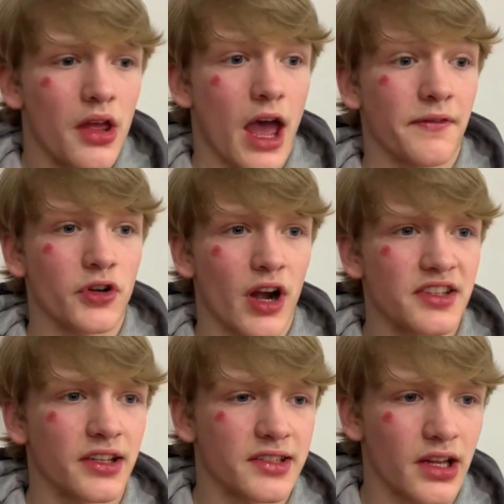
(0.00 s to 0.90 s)
After
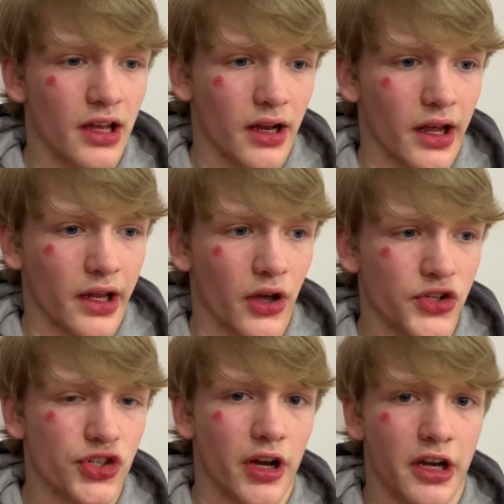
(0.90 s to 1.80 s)
wrestling's done, I go
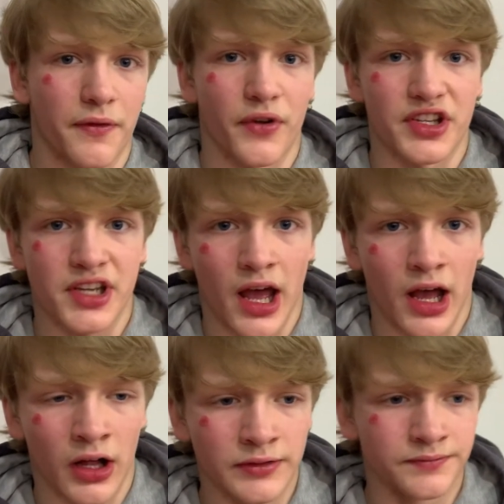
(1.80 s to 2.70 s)
straight into
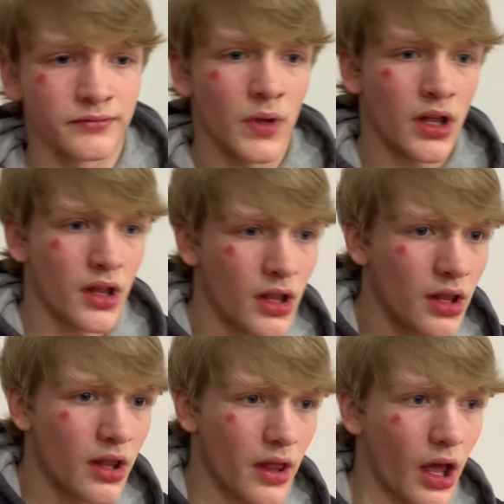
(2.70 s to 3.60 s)
freestyle.
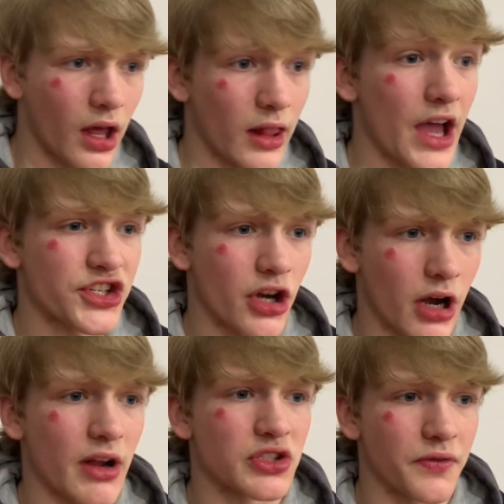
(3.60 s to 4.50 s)
Last year I
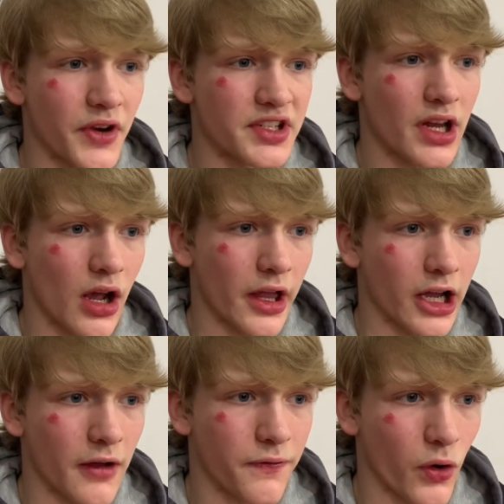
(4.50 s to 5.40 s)
wrestled freestyle. I
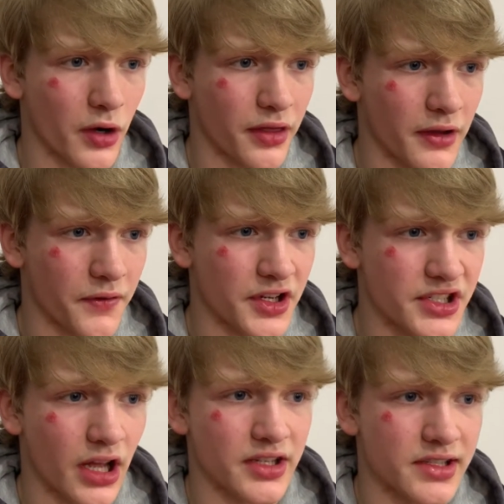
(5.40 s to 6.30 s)
got 4th at
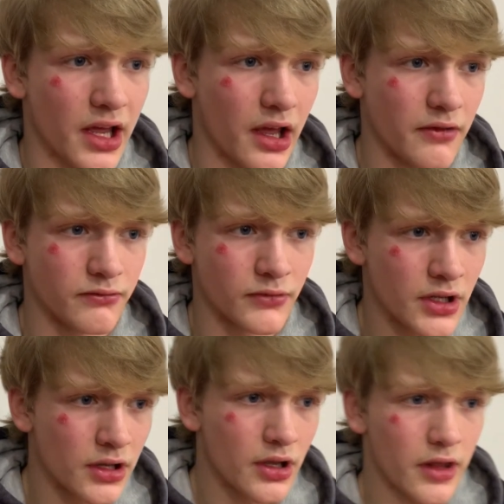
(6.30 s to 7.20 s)
freestyle state.
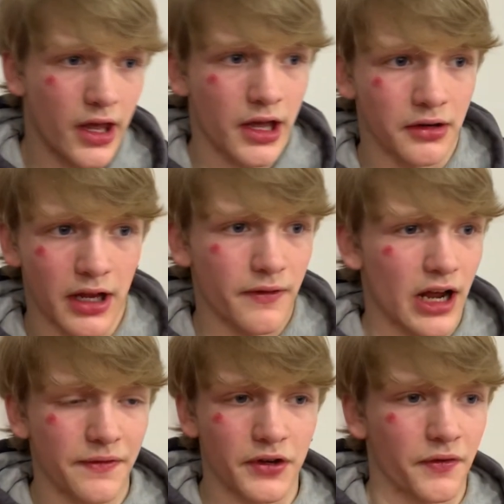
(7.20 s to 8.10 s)
Then even
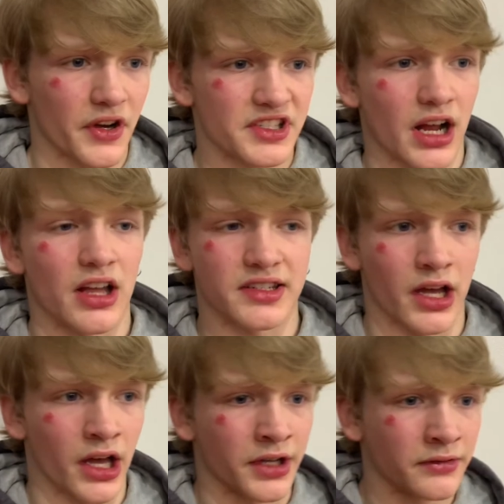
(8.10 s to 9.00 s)
after freestyle's
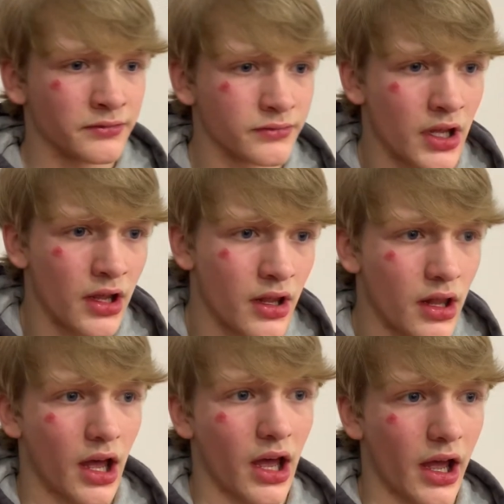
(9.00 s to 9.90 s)
done,
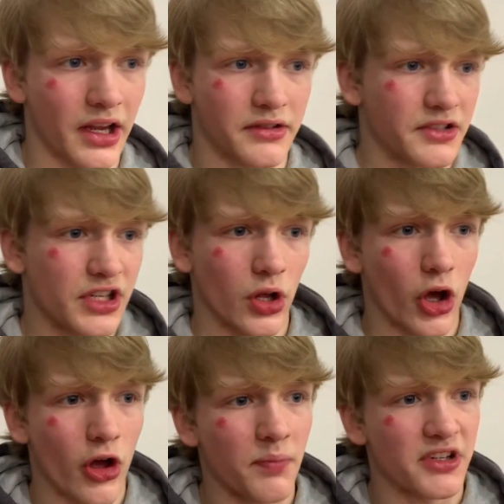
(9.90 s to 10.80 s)
I still go
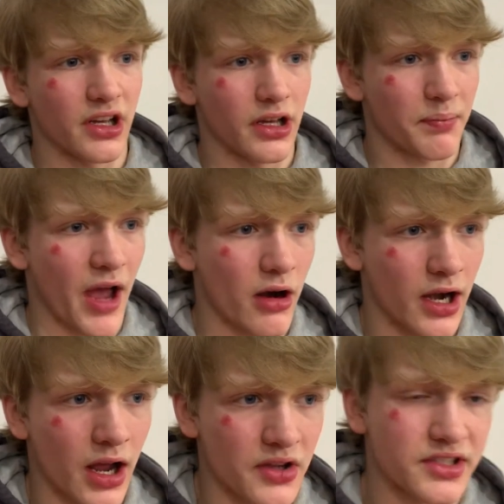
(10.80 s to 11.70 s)
up to
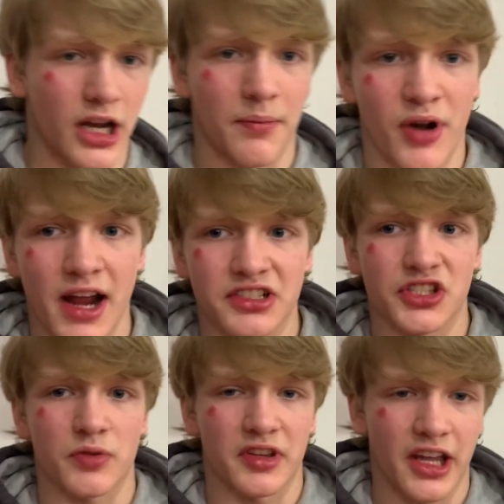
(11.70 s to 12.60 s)
powerhouse and I
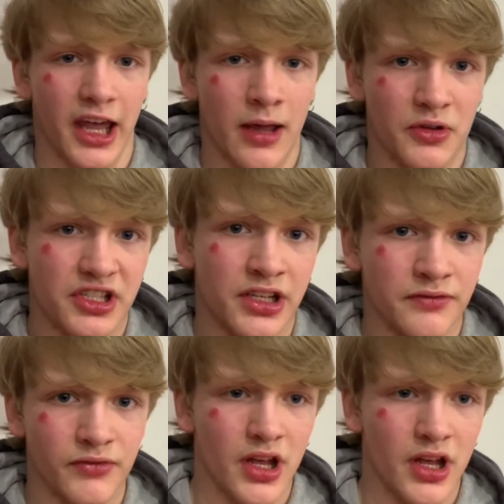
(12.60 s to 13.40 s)
practice with Nick Hamilton.